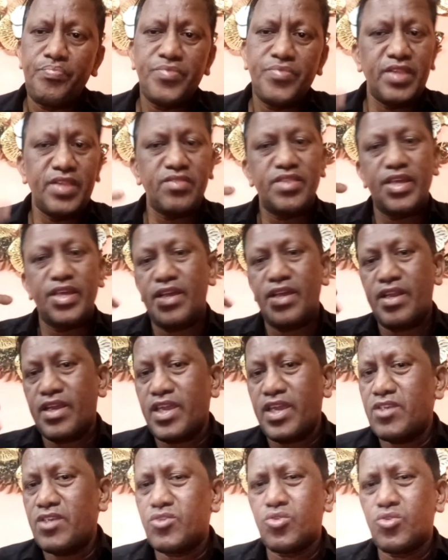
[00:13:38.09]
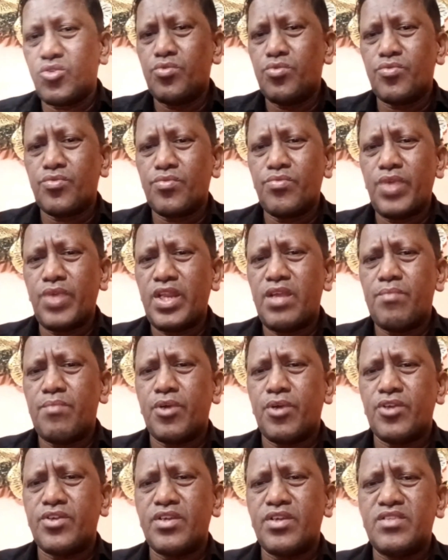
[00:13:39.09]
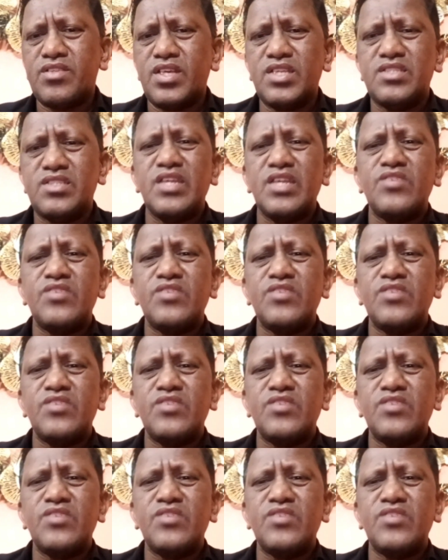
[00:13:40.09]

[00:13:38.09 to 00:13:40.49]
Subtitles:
Then there are again two very important things: